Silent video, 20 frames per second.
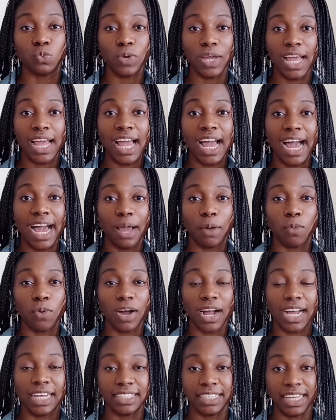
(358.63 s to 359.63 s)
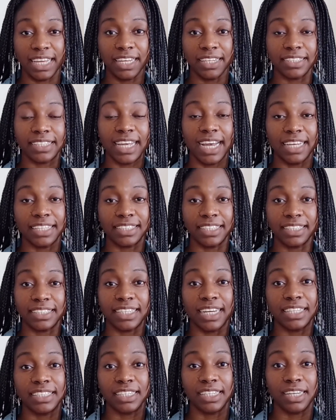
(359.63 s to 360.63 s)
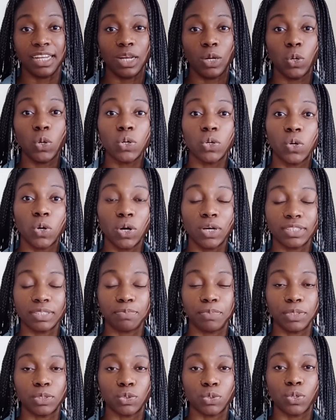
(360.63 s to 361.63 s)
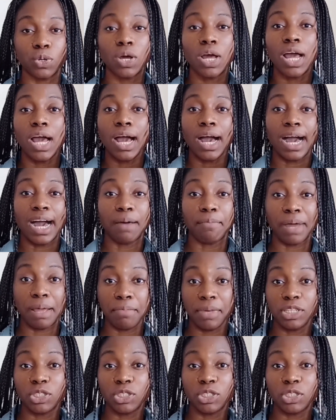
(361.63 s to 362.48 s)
where I work as a healthcare assistant in a local hospital, and my